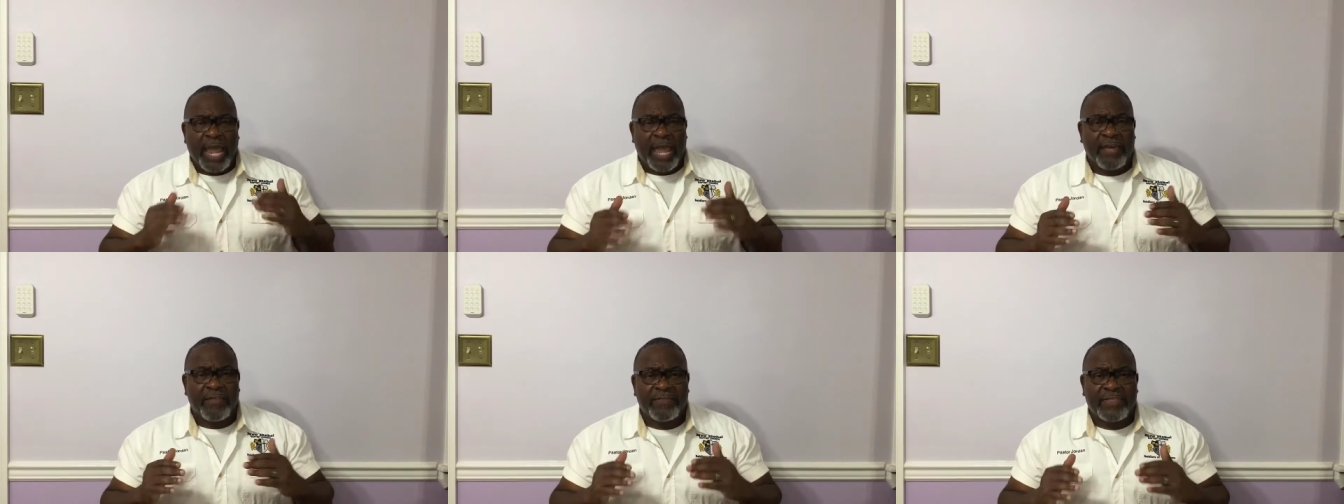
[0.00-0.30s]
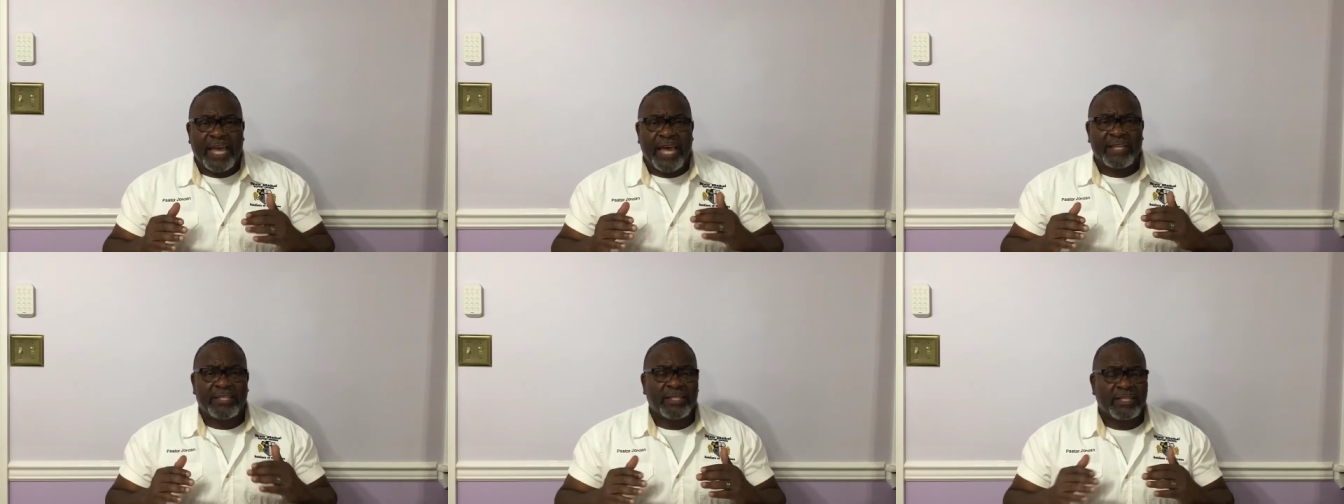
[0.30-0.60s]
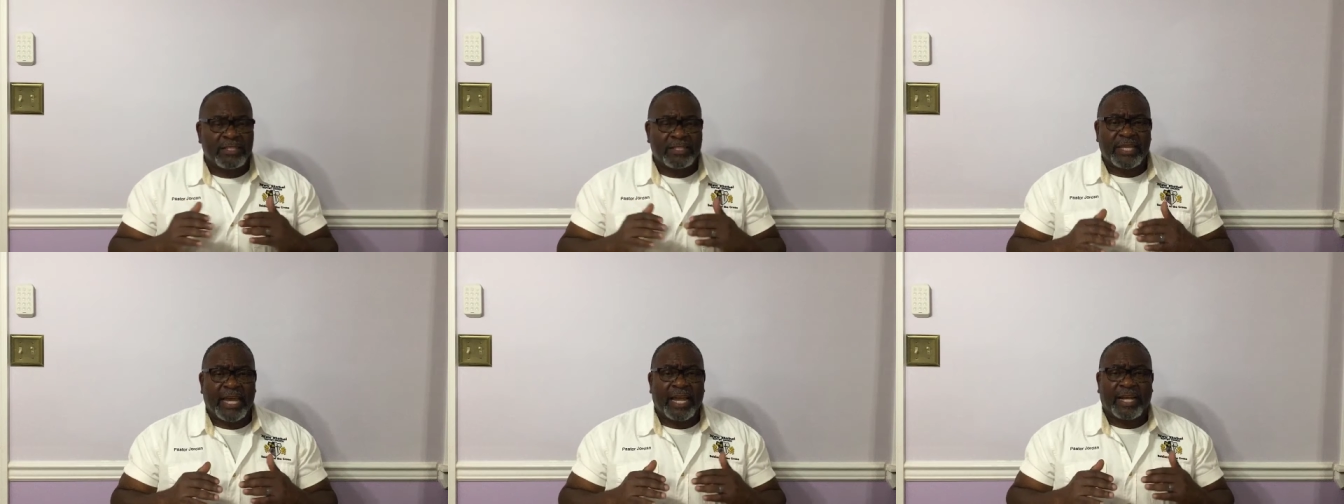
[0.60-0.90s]
and that's
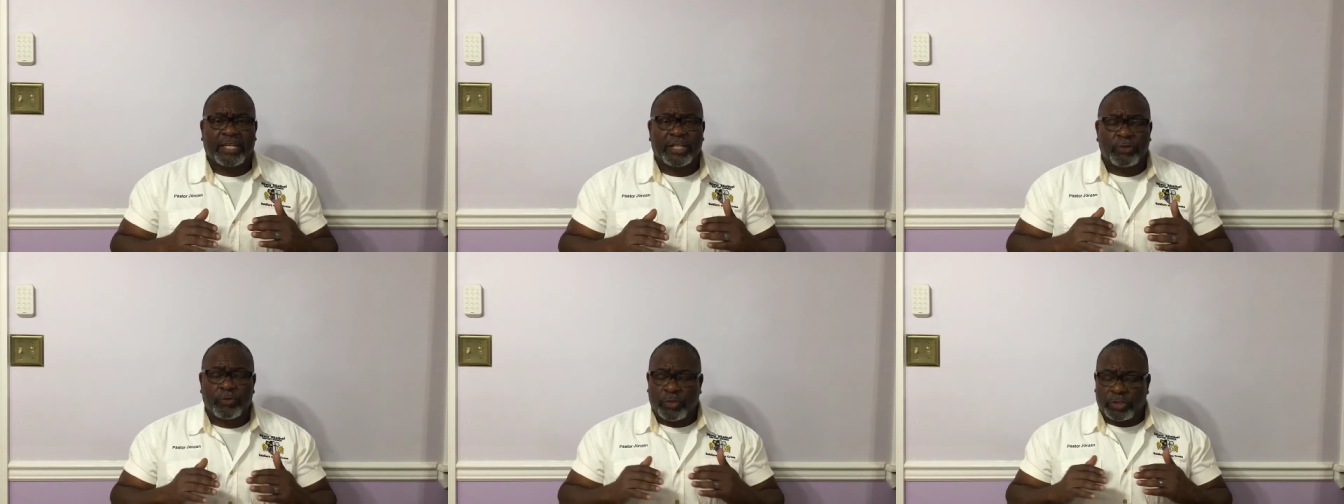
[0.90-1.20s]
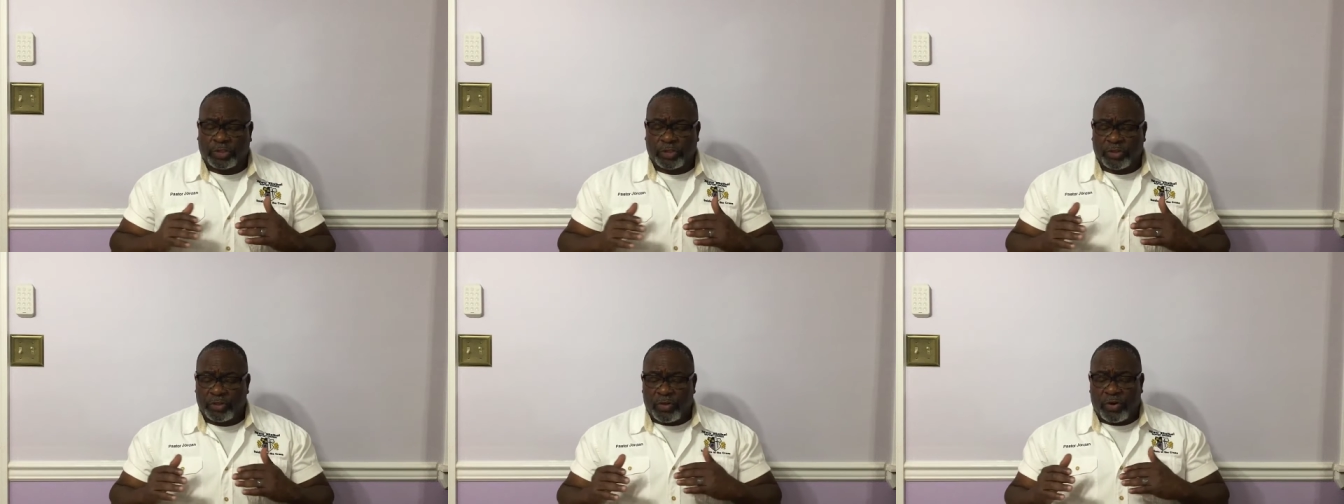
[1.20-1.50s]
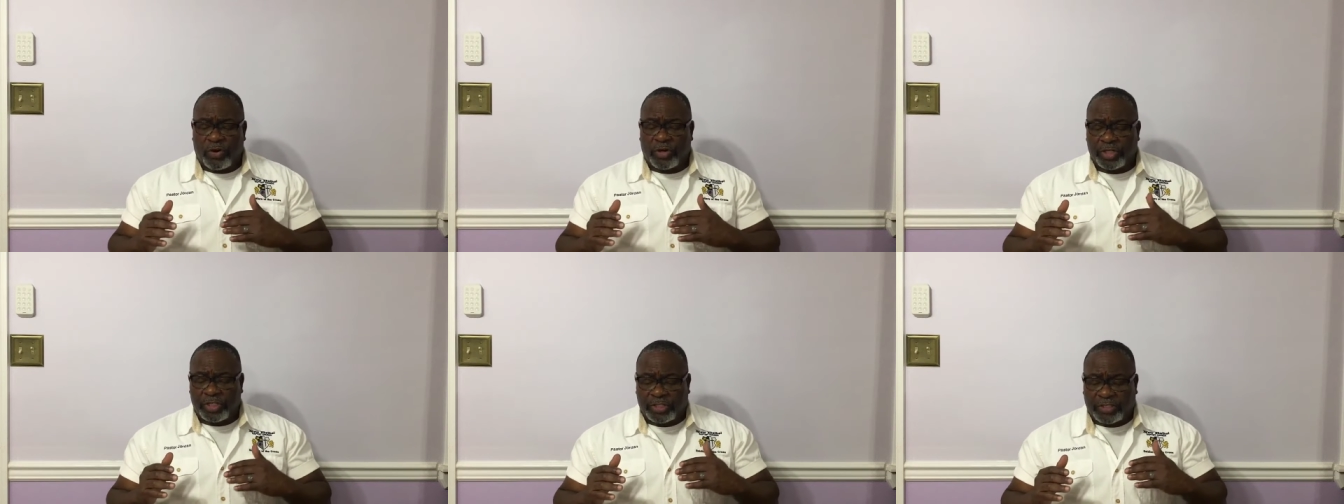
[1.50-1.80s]
exactly what the
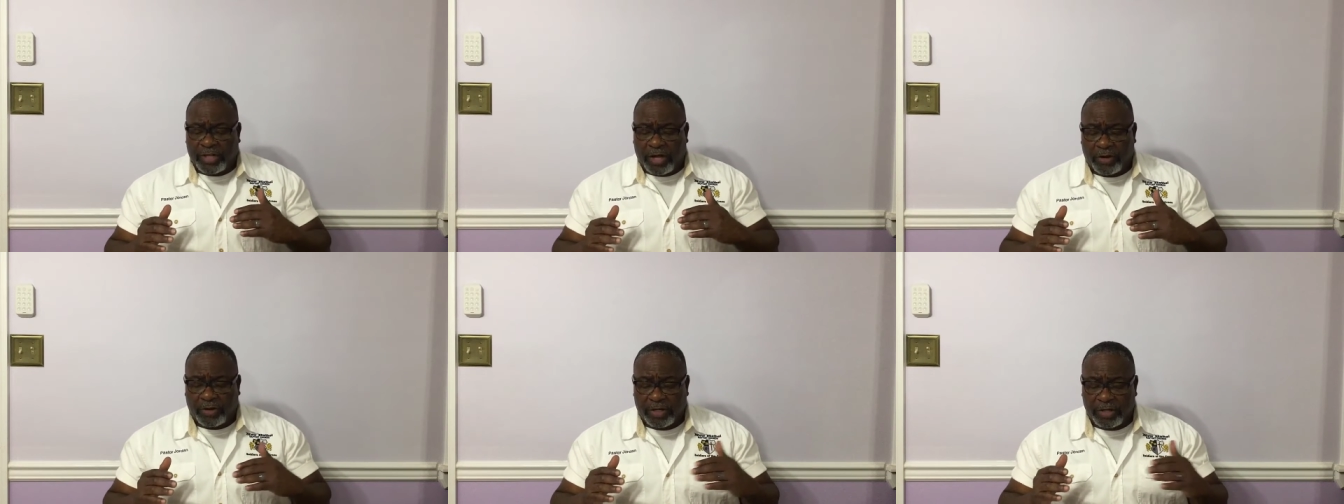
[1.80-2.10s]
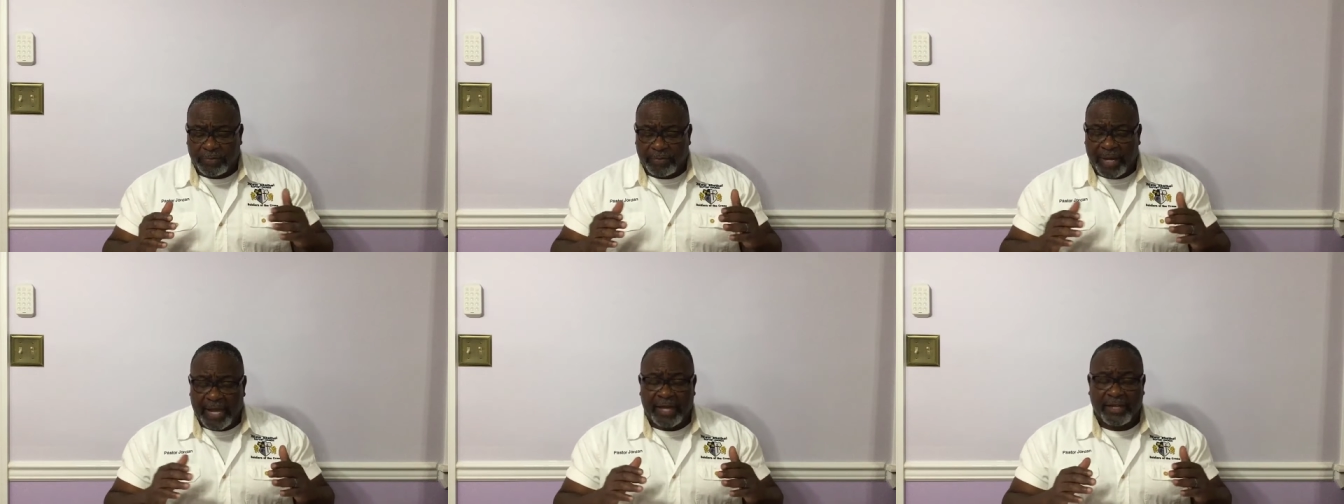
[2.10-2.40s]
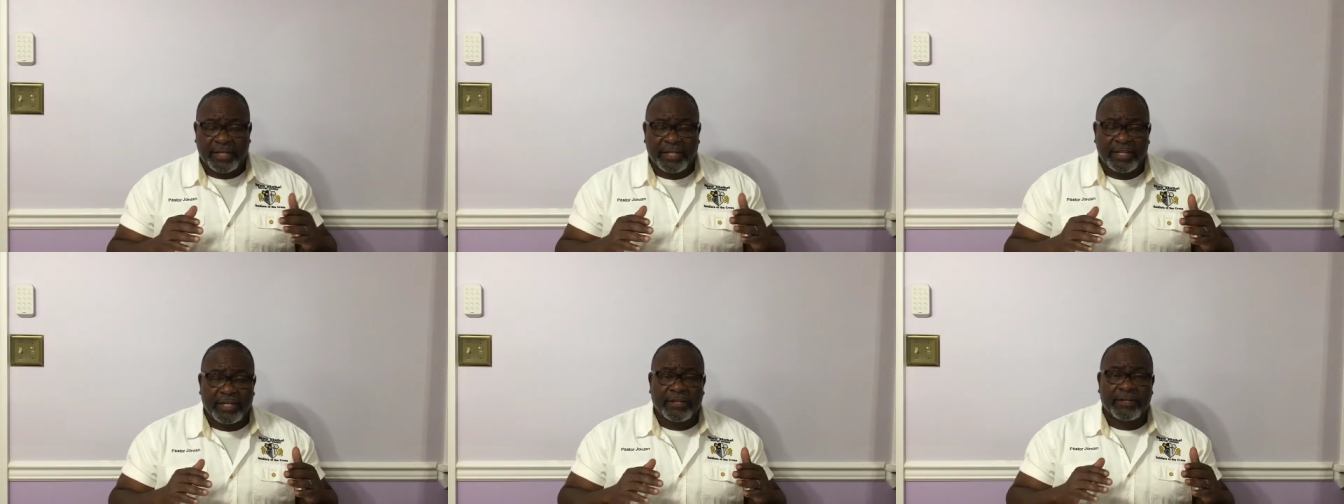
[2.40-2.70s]
lord is talking
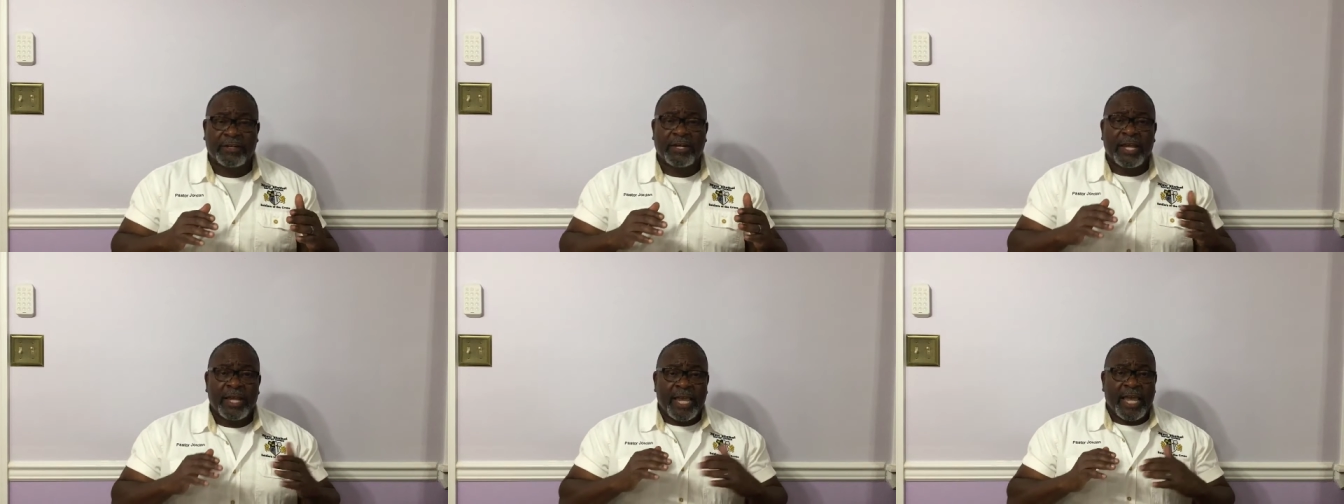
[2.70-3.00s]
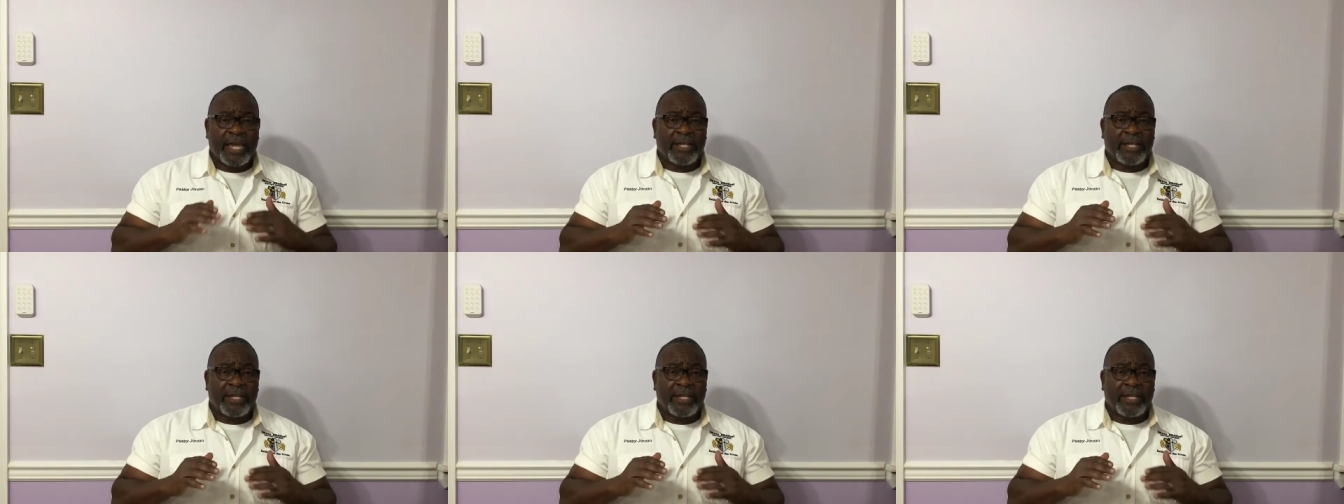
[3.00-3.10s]
about here